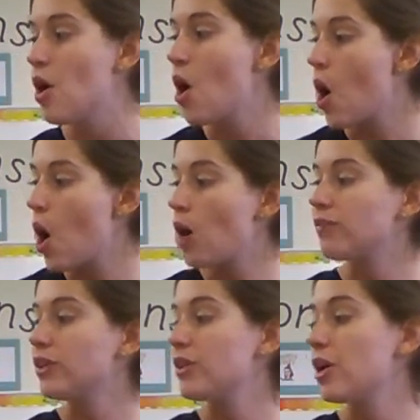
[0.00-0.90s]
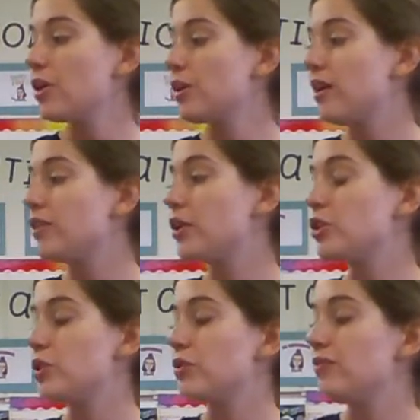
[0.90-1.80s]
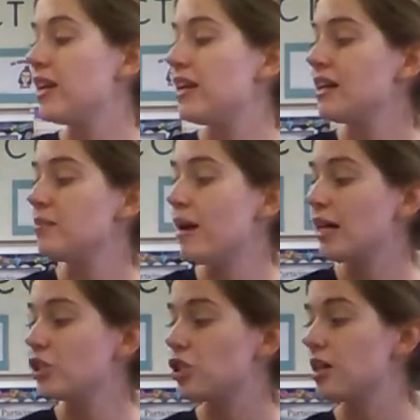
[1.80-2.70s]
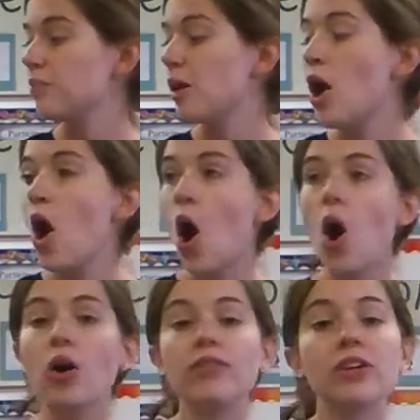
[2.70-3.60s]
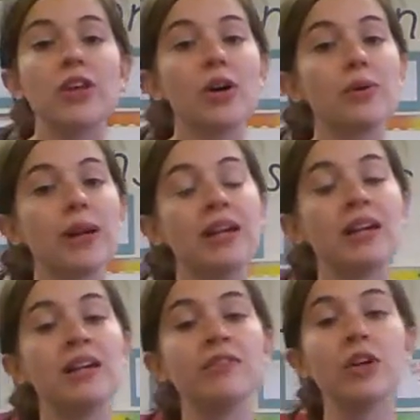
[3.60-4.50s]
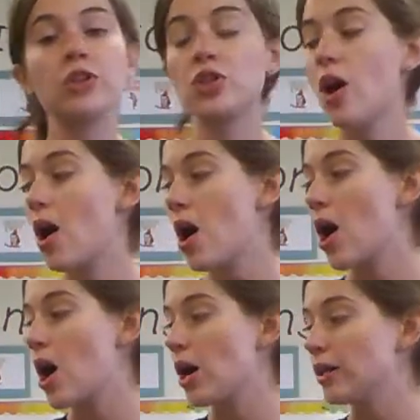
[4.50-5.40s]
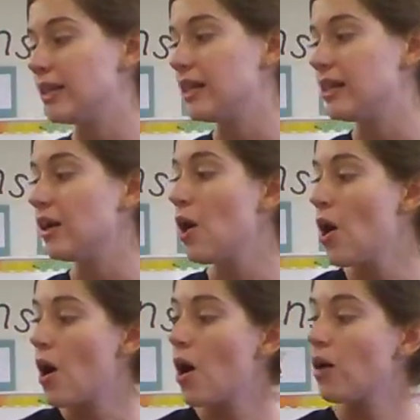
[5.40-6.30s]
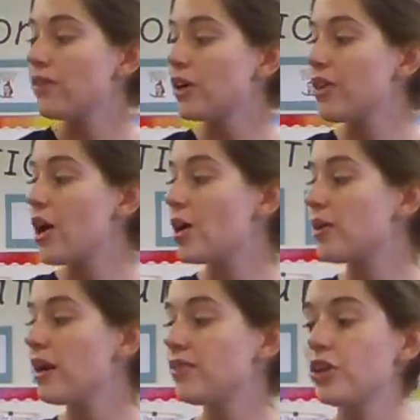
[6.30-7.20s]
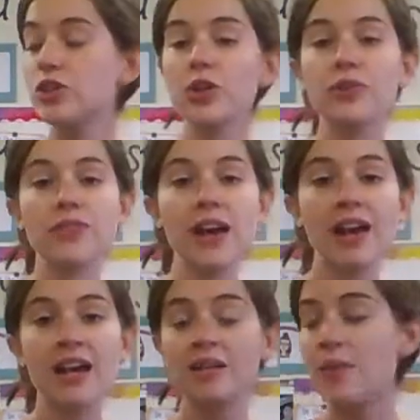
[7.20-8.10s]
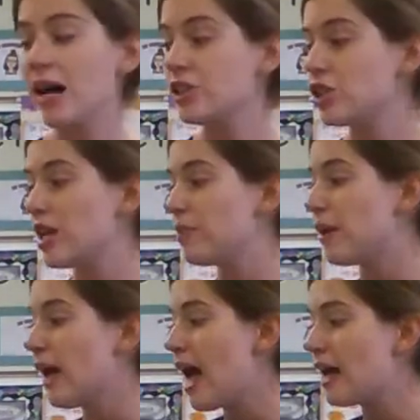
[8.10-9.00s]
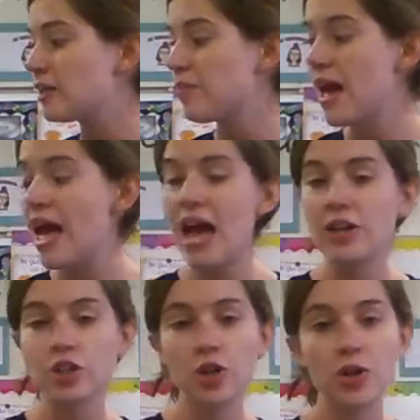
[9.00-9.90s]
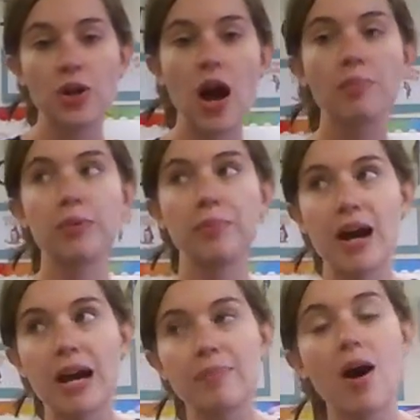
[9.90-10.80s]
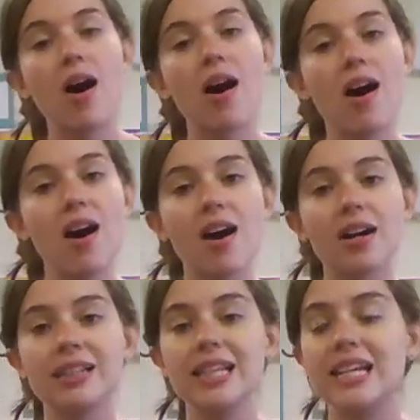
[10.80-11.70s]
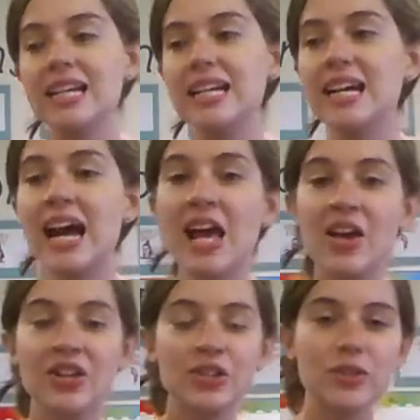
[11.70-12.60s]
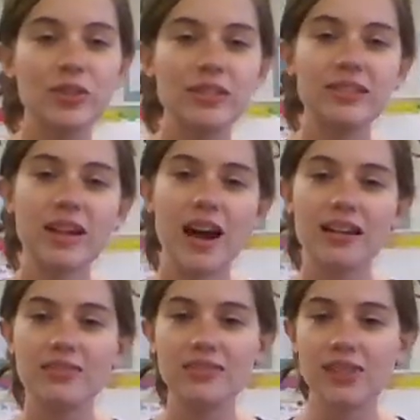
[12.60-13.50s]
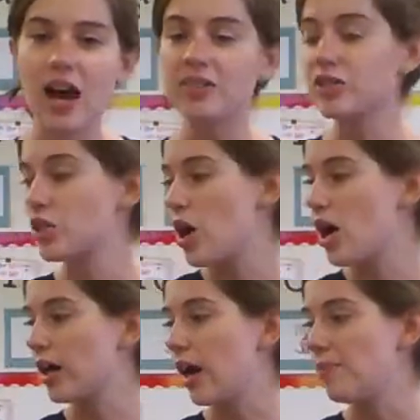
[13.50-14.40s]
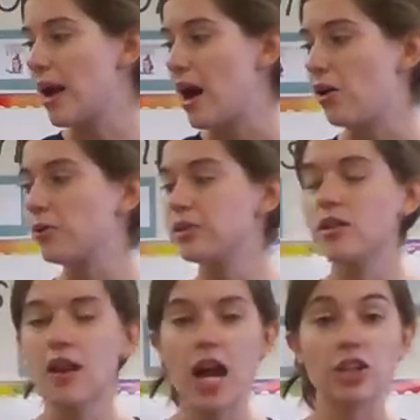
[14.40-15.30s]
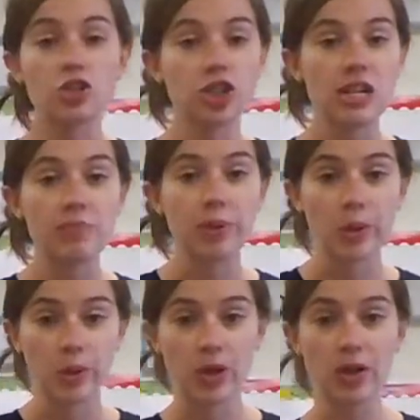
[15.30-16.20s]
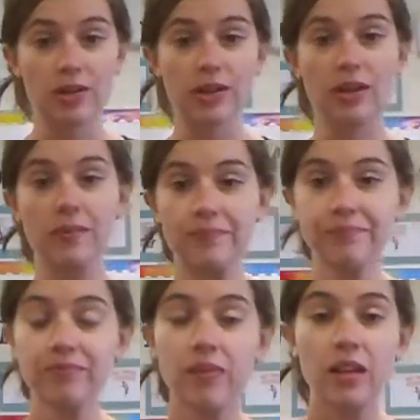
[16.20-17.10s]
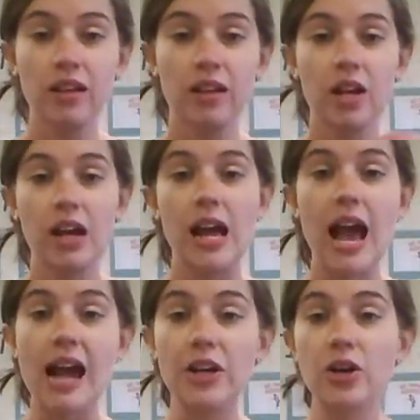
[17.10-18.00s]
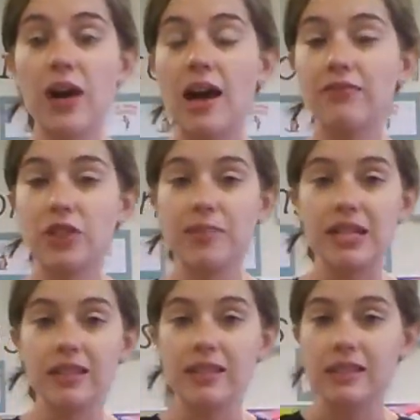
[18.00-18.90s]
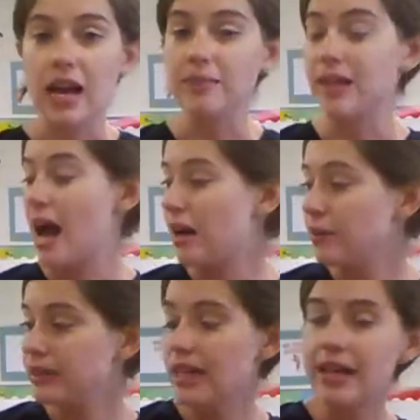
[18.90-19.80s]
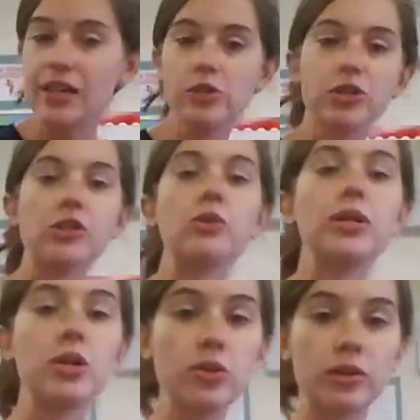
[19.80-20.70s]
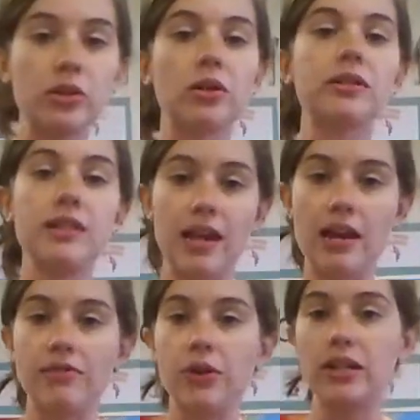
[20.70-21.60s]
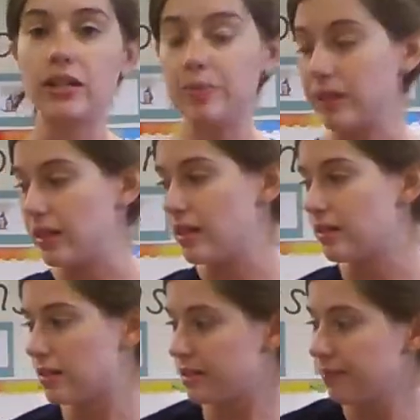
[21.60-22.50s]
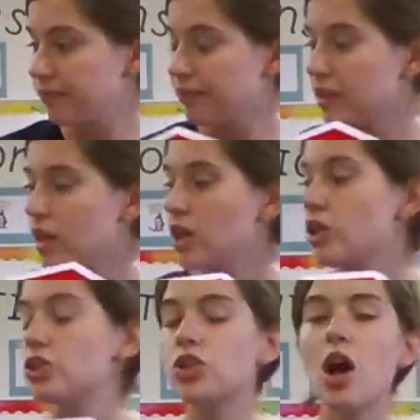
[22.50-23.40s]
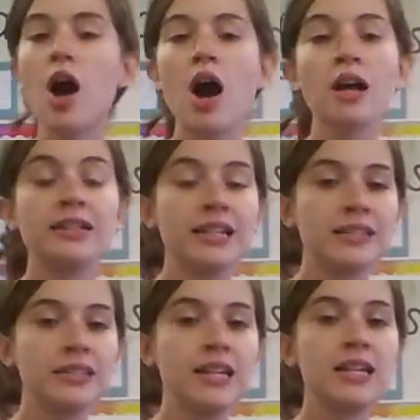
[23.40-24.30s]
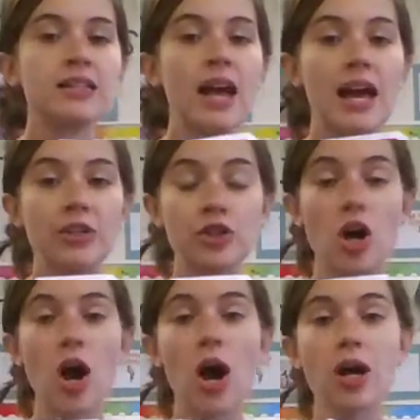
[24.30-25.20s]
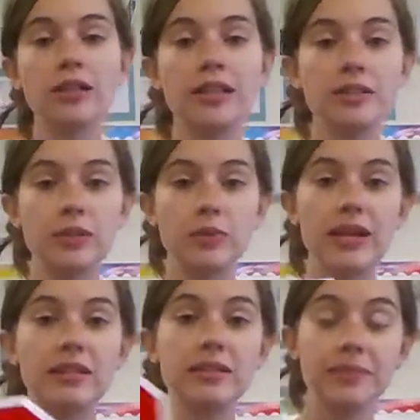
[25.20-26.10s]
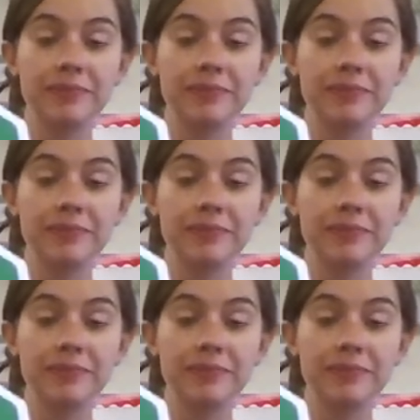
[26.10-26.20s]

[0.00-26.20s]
Over the river to feed my sheep. Over the river, Charlie. Over the river to feed my sheep and measure up my barley. So this is kind of a song about a sheep herder. Echo after me this time, and I would like you to use your singing voice, please. Charlie's neat and Charlie's sweet.